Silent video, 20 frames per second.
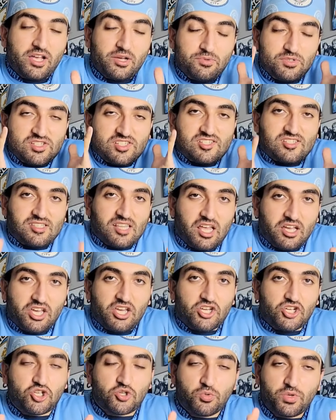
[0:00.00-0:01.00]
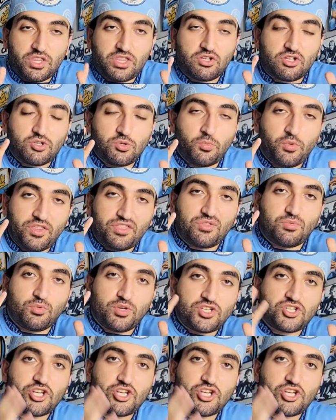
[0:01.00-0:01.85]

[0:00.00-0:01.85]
He was sluggish with